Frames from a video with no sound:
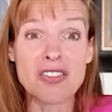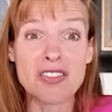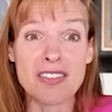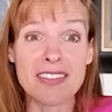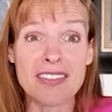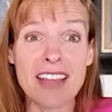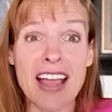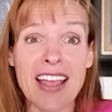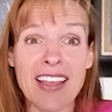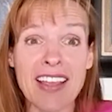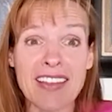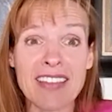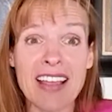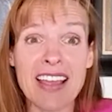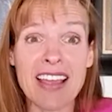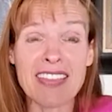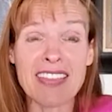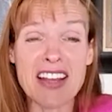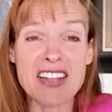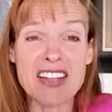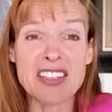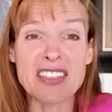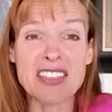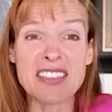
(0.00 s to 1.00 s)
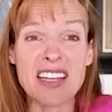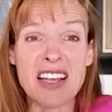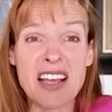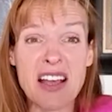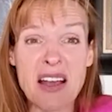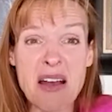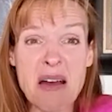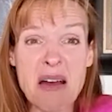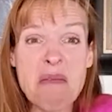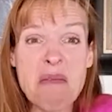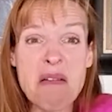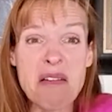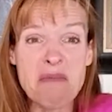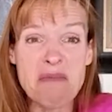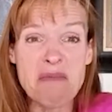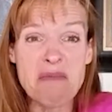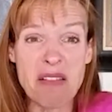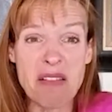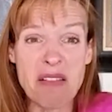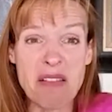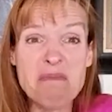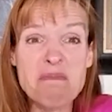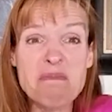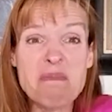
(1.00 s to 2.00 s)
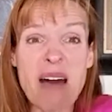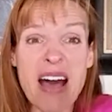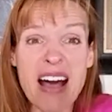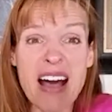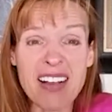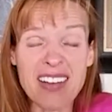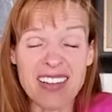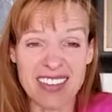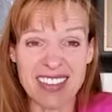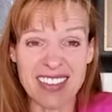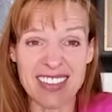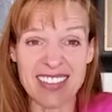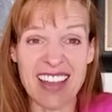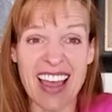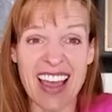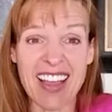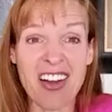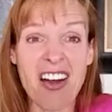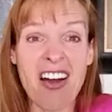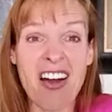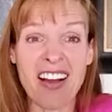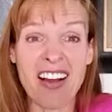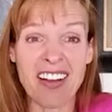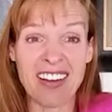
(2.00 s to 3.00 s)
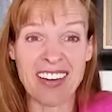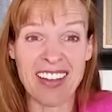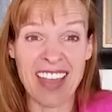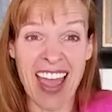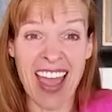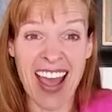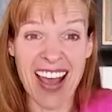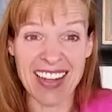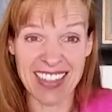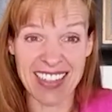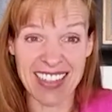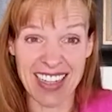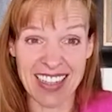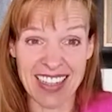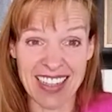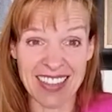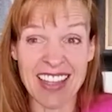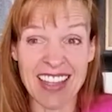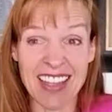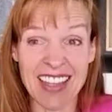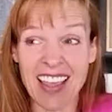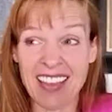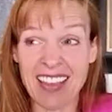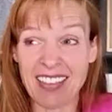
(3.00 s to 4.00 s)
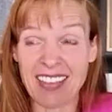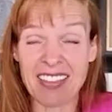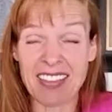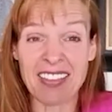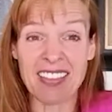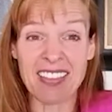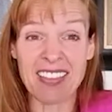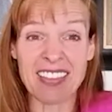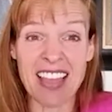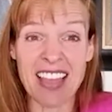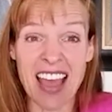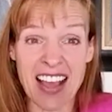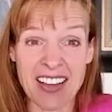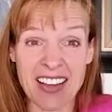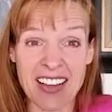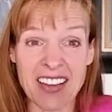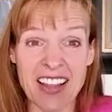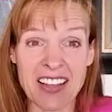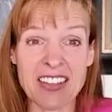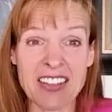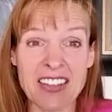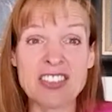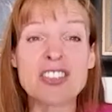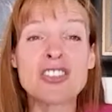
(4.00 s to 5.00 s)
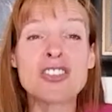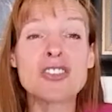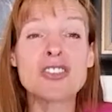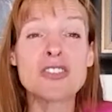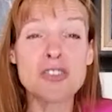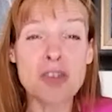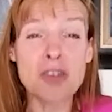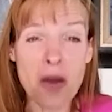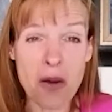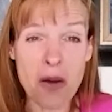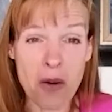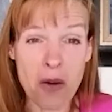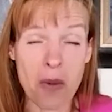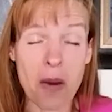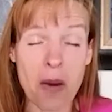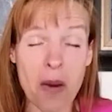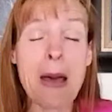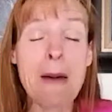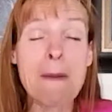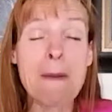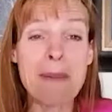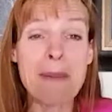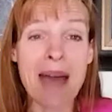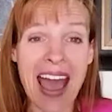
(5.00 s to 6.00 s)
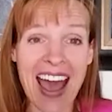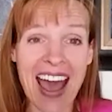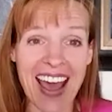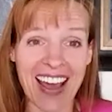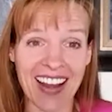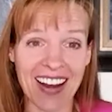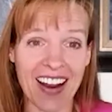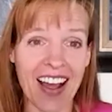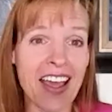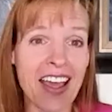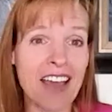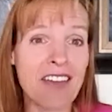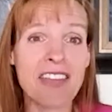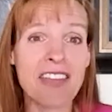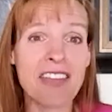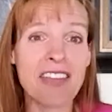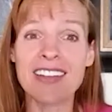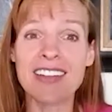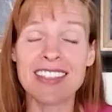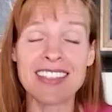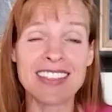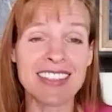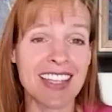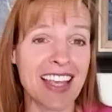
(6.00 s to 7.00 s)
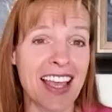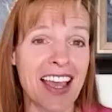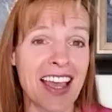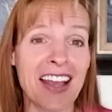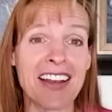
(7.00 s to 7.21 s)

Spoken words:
they just melt like cotton candy. It's like that. It's so bad. I have yet to see it.